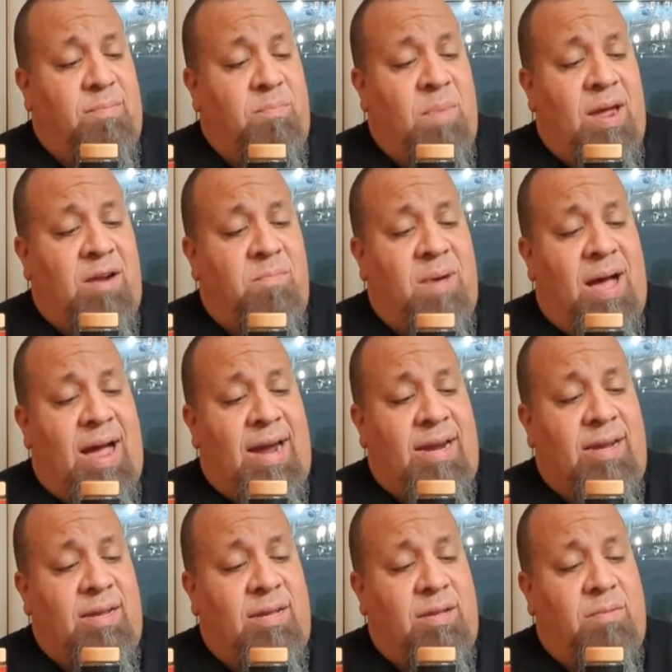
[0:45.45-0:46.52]
Made
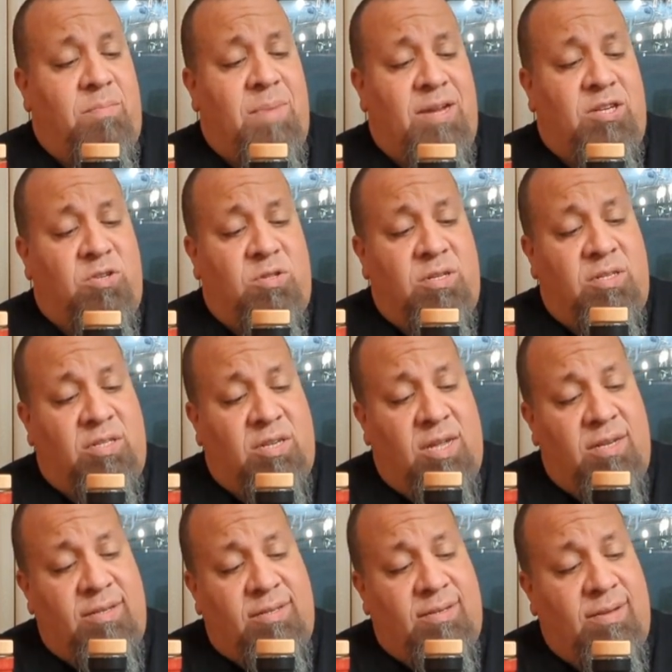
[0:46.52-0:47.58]
by Mitchell and
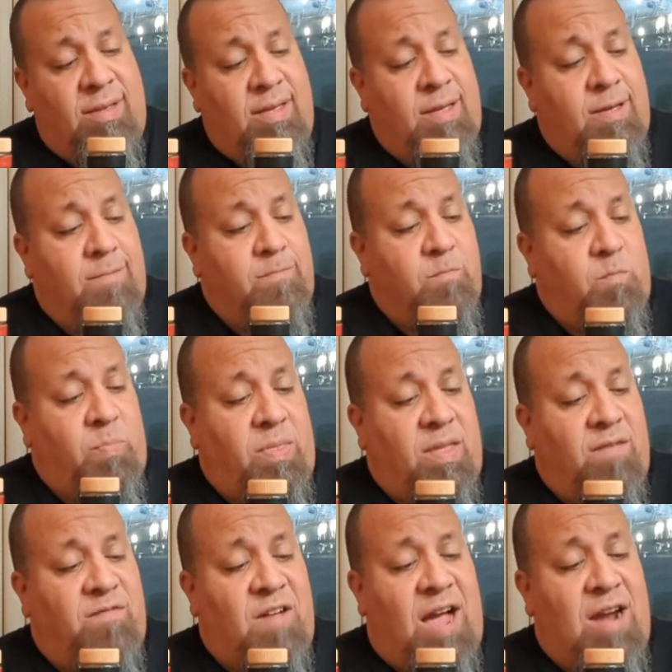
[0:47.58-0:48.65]
Sons,
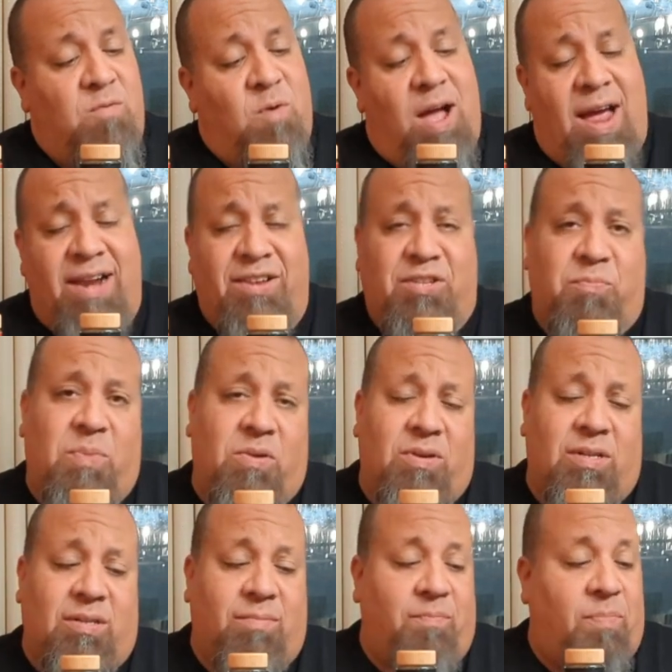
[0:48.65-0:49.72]
Fine Wine and
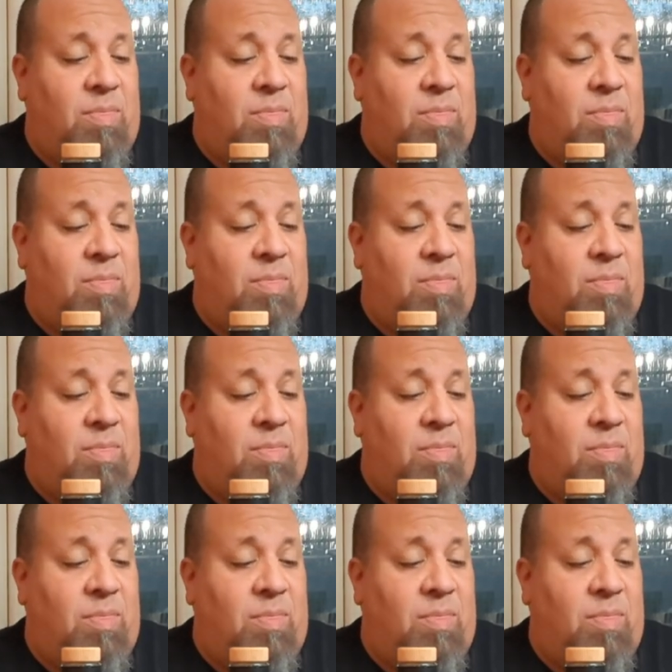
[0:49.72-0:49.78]
Spirits.